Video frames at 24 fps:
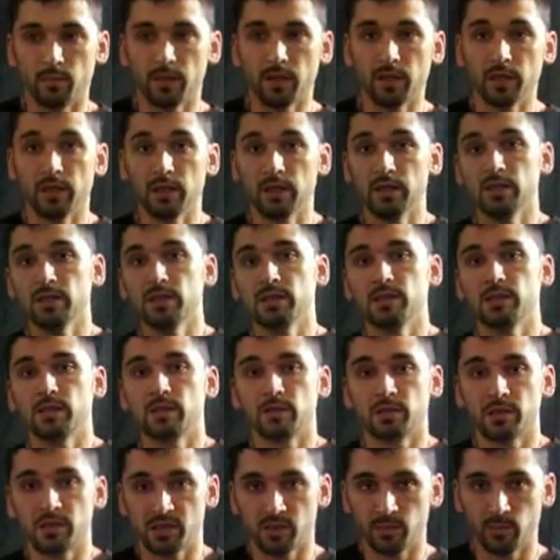It is
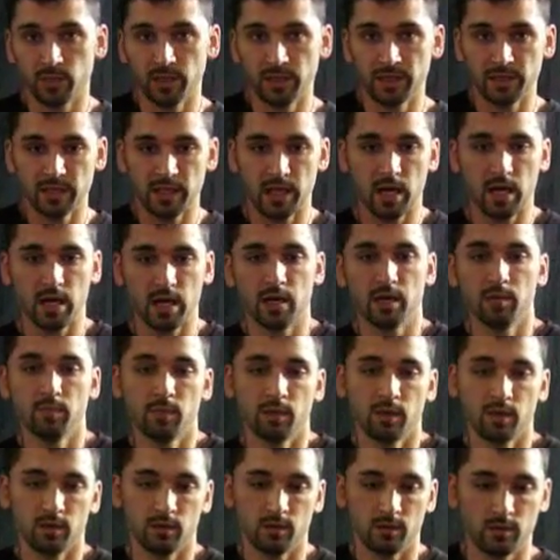a split
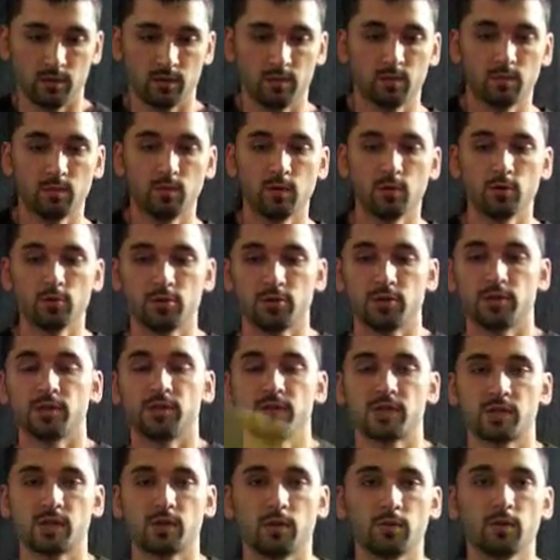time
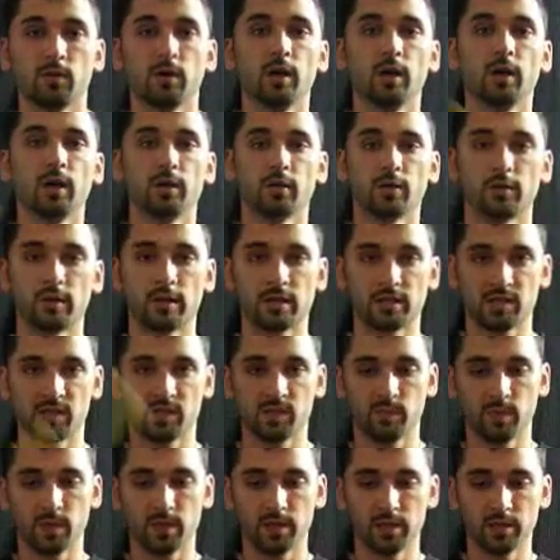motion, so you're not
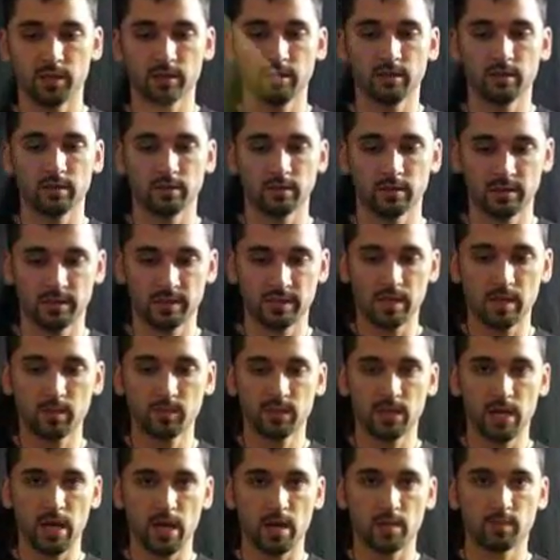spinning
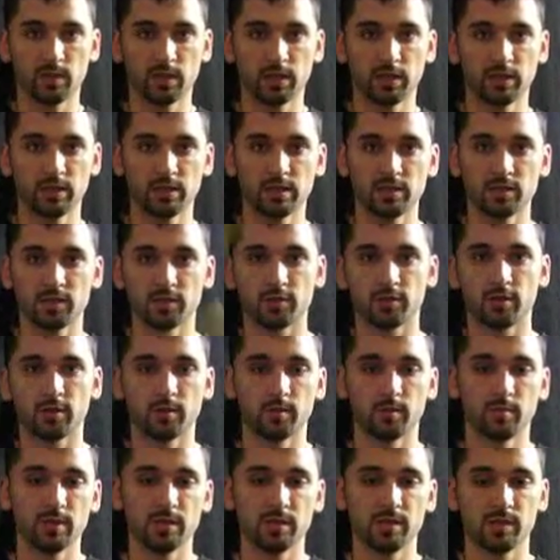same time like this. You're
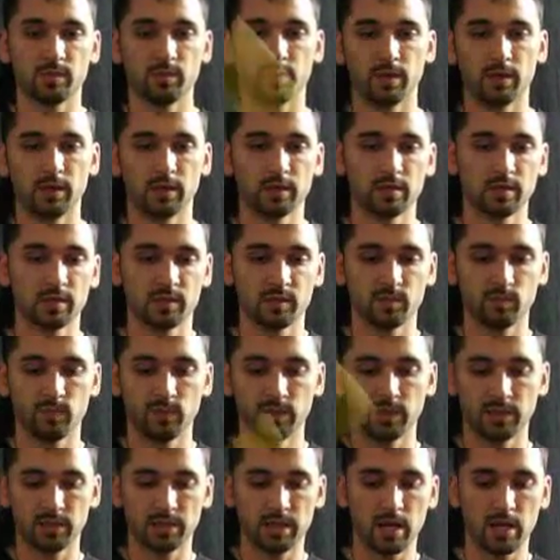going to be spinning
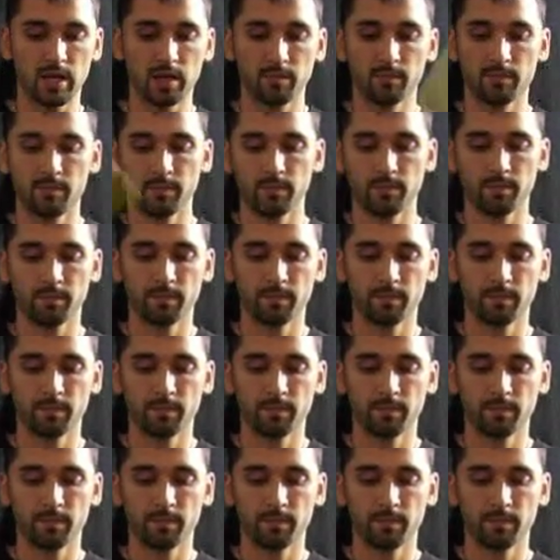split time.